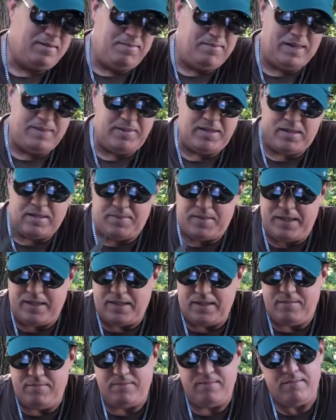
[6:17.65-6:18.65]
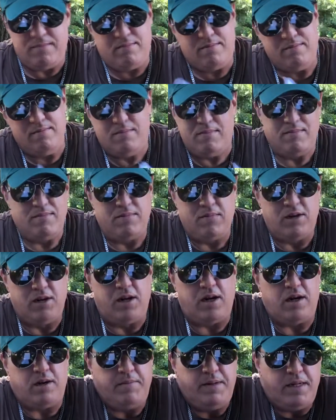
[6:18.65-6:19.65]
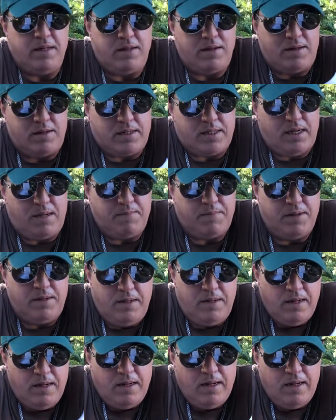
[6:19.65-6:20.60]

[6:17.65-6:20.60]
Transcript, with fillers: maybe somebody can learn me a little something.